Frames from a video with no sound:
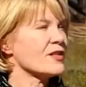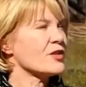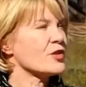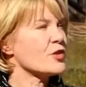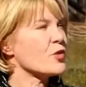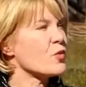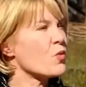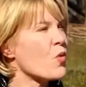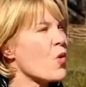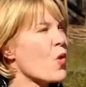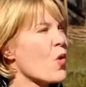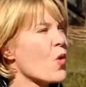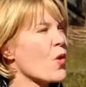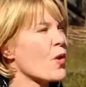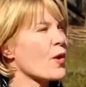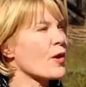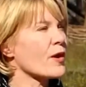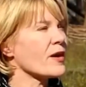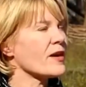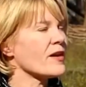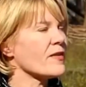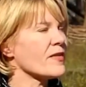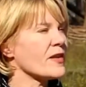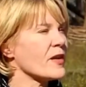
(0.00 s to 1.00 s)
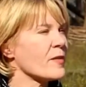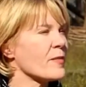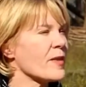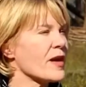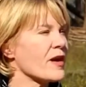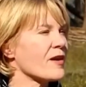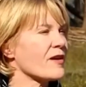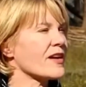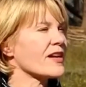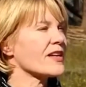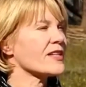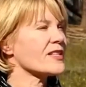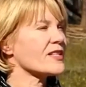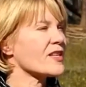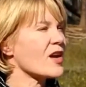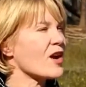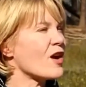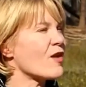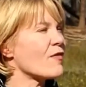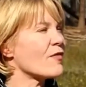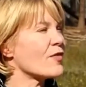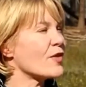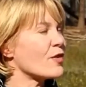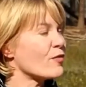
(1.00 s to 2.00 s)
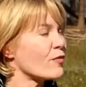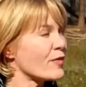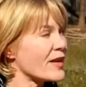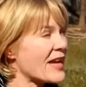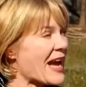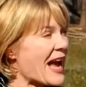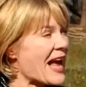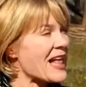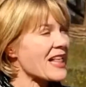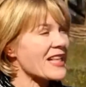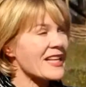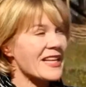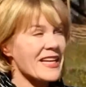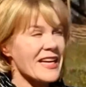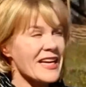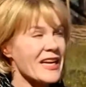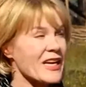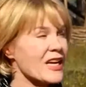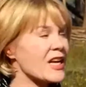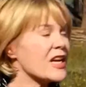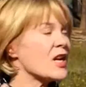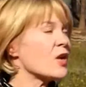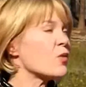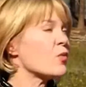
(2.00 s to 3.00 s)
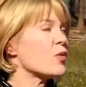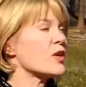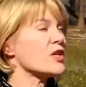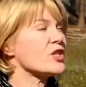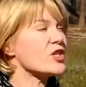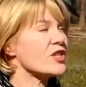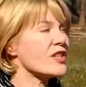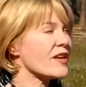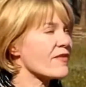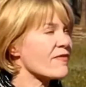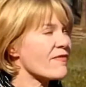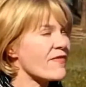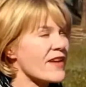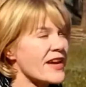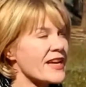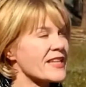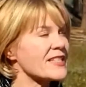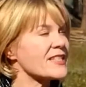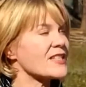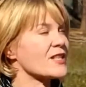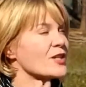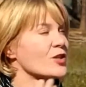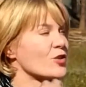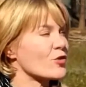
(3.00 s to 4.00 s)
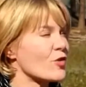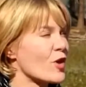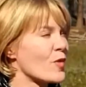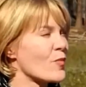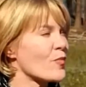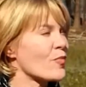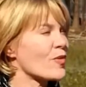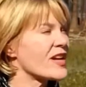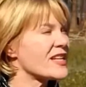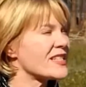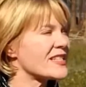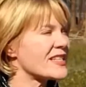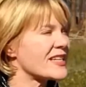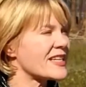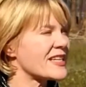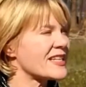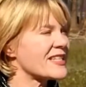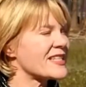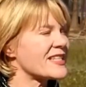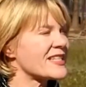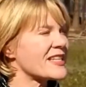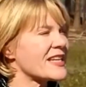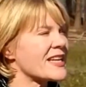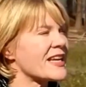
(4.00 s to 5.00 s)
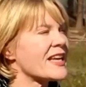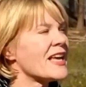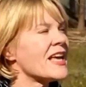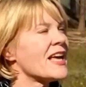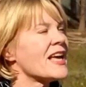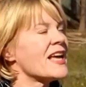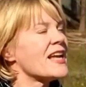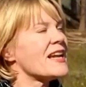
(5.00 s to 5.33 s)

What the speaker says: to warn the Americans of the reality in which they faced a Trump presidency.